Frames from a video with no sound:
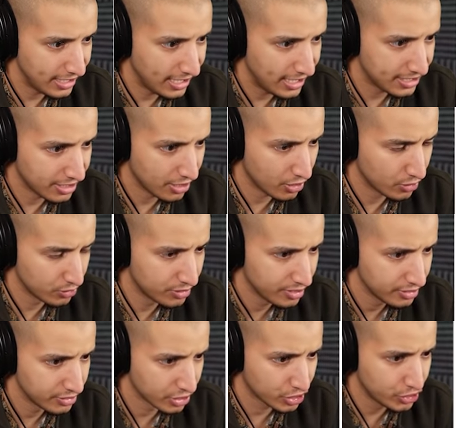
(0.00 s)
antidote,
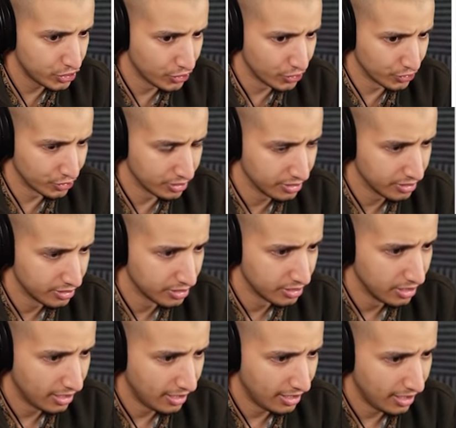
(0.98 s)
the cure.
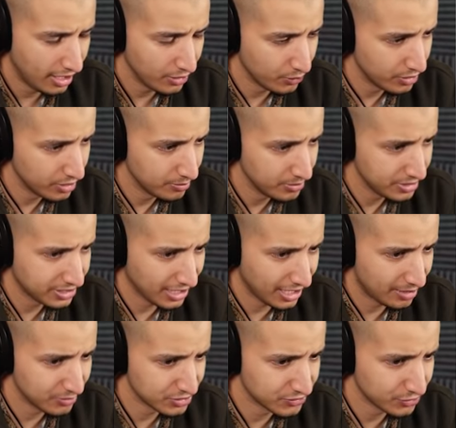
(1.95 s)
I don't want to be
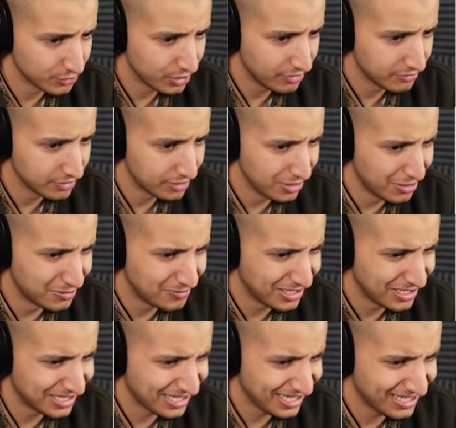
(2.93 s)
Thomas uh, forever. Oh
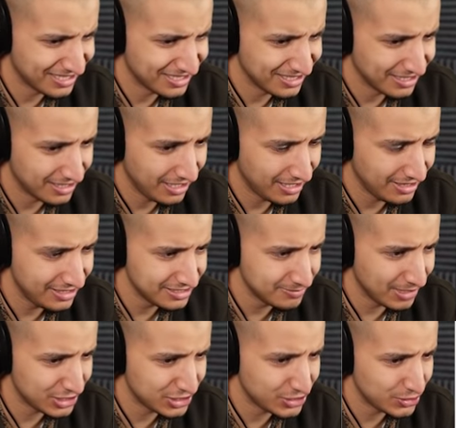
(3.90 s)
my god. At least
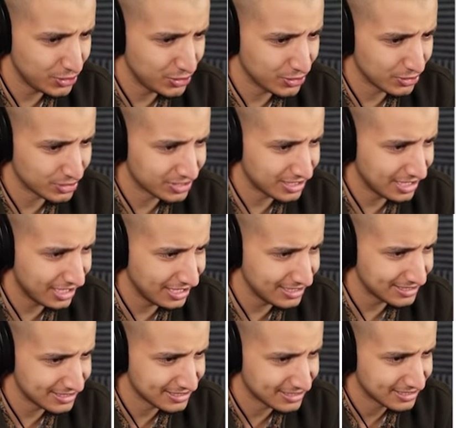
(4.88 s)
my suit looks nice.
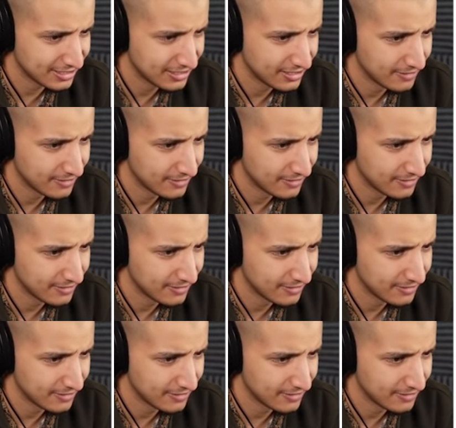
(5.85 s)
Figure it out,